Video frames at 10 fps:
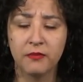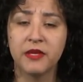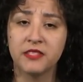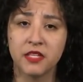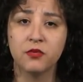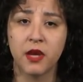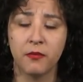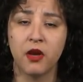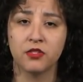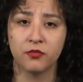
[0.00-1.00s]
Because that's where I'm
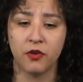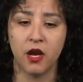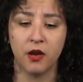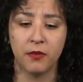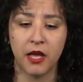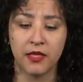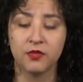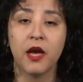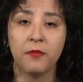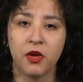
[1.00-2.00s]
also. That's
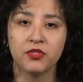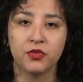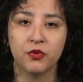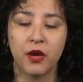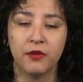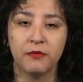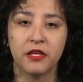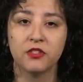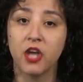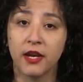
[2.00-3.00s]
why I'm also. I've
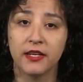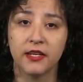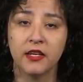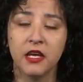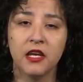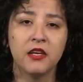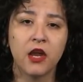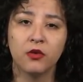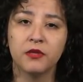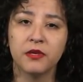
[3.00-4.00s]
been targeted not
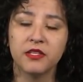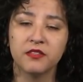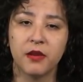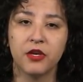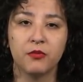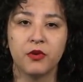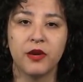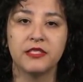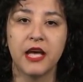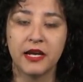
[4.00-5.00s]
only because of my human
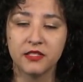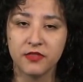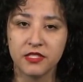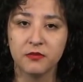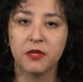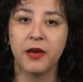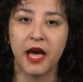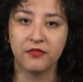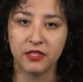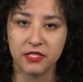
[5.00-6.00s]
rights activism and my
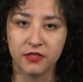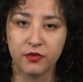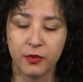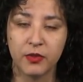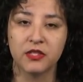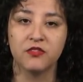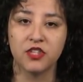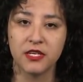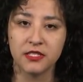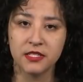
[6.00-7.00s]
advocacy for reproductive
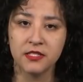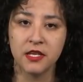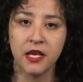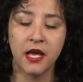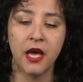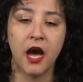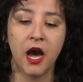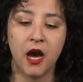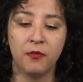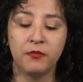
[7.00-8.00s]
justice,
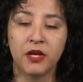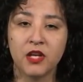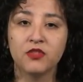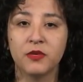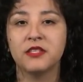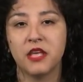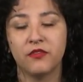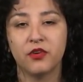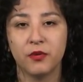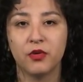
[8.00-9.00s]
but also because I have a
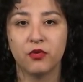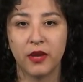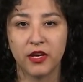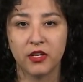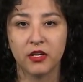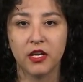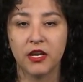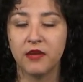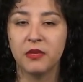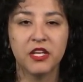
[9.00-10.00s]
criminal record. And
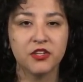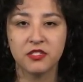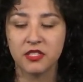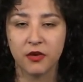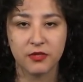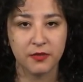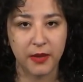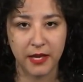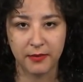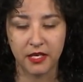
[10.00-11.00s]
I've been here since I was a
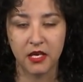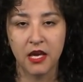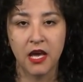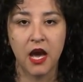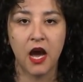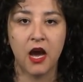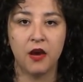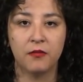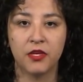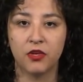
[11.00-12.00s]
baby. You
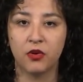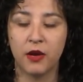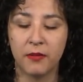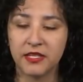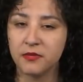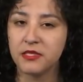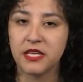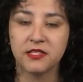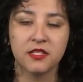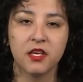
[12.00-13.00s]
know, I made some
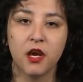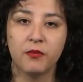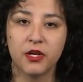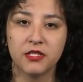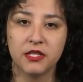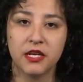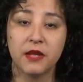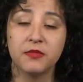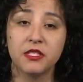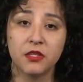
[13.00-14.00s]
mistakes as a young person, and I'm
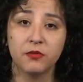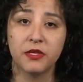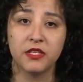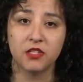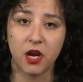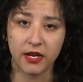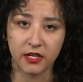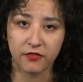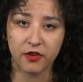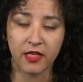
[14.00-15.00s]
still being
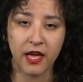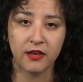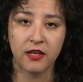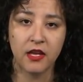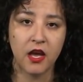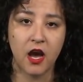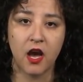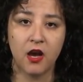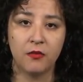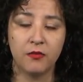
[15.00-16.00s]
targeted for that.
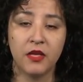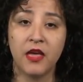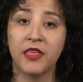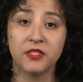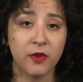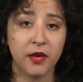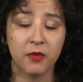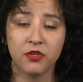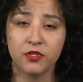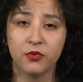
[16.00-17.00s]
And that's why
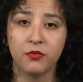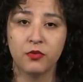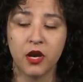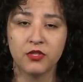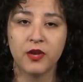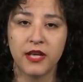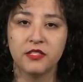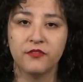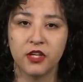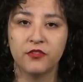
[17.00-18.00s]
we're also asking
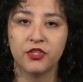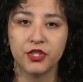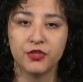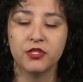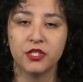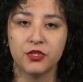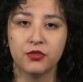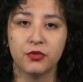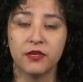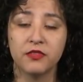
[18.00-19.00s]
for Governor Ducey to
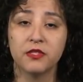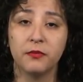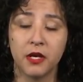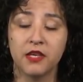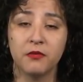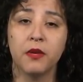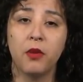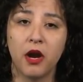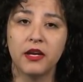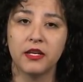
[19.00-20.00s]
give me a
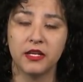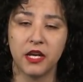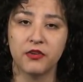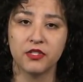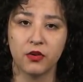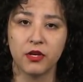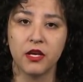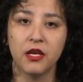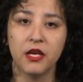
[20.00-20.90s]
pardon in Arizona.